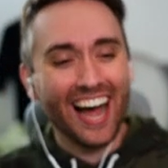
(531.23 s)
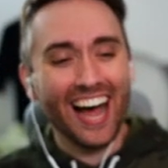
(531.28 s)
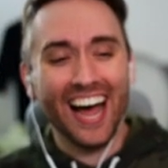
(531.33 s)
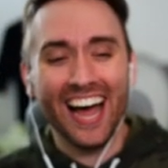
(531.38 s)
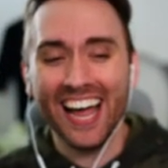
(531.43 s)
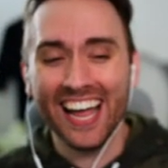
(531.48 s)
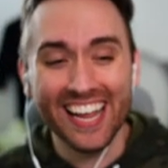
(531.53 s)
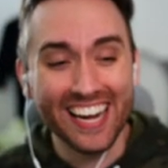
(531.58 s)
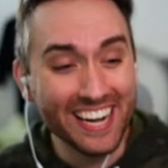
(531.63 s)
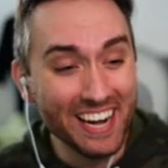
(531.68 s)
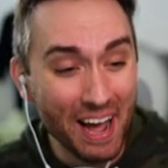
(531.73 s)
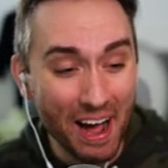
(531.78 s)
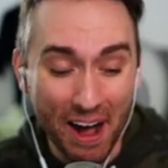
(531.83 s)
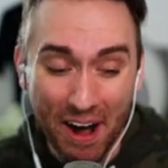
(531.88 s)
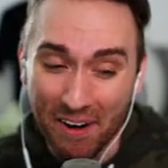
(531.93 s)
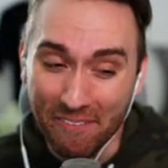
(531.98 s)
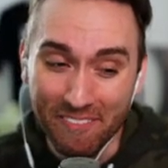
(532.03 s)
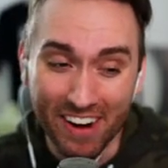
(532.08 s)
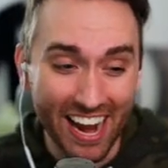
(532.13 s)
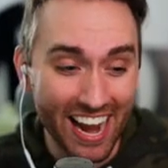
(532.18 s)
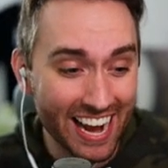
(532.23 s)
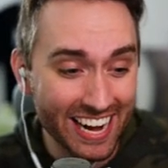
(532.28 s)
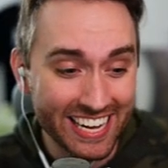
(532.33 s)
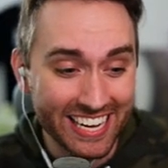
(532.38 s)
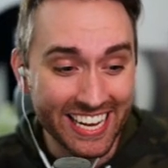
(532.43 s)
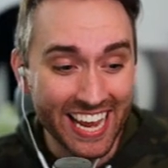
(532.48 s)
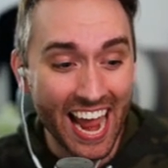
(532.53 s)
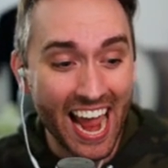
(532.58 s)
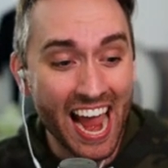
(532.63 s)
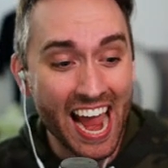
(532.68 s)
I know, man.
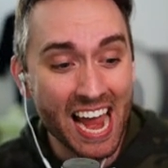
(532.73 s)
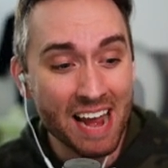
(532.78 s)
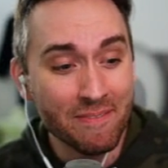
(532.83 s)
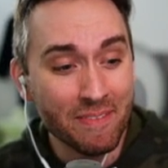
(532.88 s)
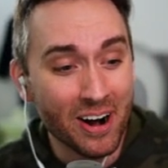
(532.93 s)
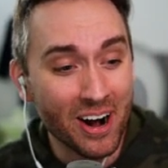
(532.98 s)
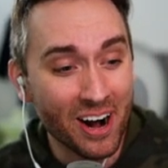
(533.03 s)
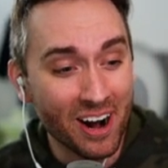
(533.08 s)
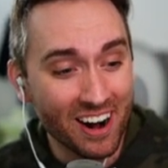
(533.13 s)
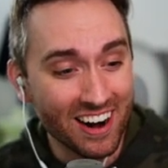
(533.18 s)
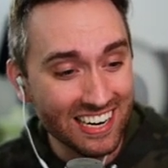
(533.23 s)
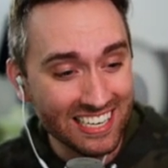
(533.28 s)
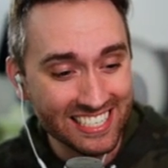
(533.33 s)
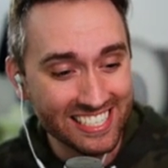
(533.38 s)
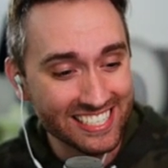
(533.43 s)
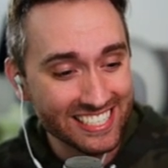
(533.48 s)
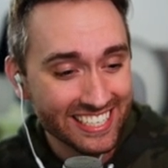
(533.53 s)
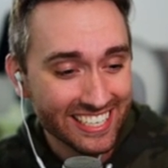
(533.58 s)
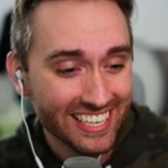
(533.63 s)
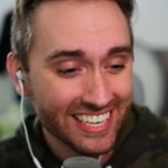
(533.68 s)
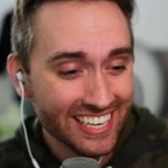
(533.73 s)
Gamers!